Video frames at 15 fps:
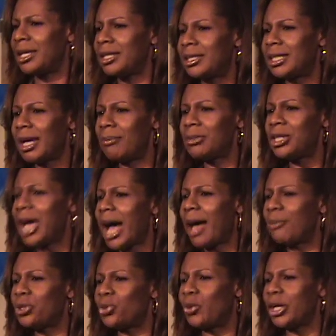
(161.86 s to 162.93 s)

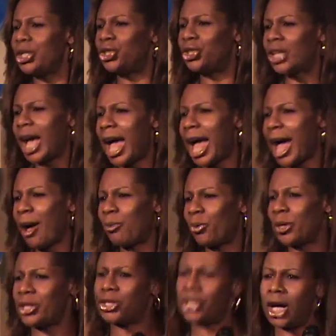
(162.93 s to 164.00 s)
Sometimes we
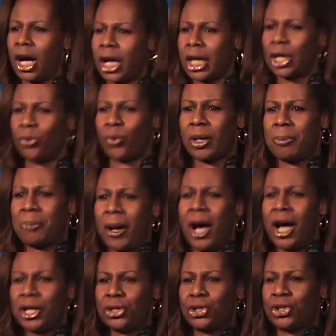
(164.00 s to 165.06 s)
jab, we duck, and we
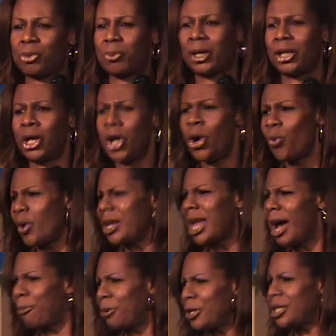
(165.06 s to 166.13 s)
punch, but we're
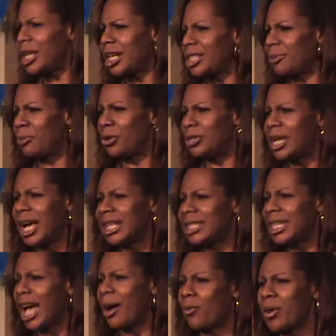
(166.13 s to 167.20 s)
not predictable.
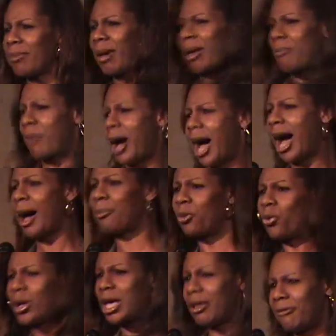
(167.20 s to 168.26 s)
Next time we may
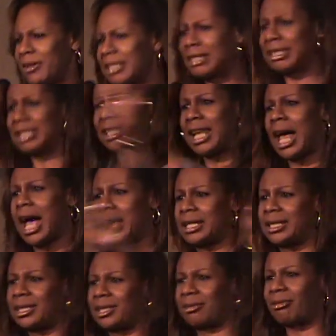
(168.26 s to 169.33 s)
bob, weave, and
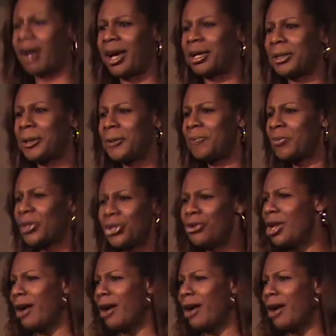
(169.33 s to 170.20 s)
slice. Yeah.